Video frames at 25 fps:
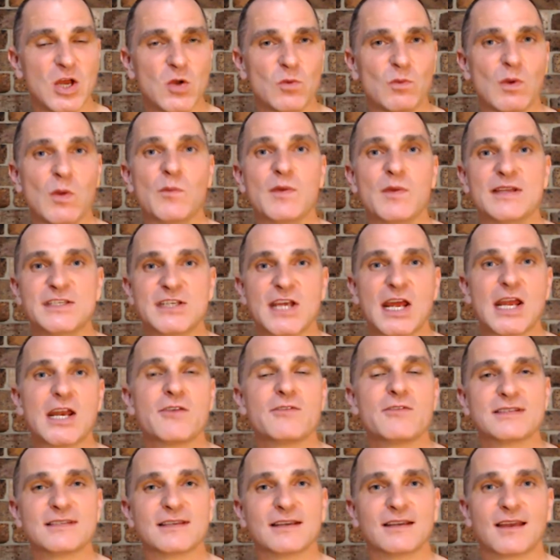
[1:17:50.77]
When we're
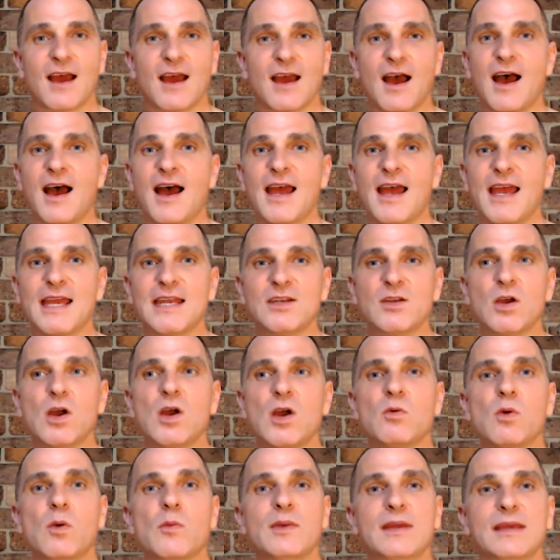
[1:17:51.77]
generous and kind,
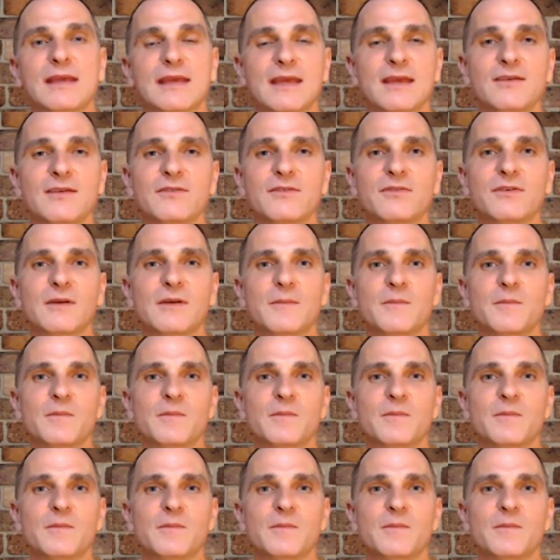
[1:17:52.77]
when we give,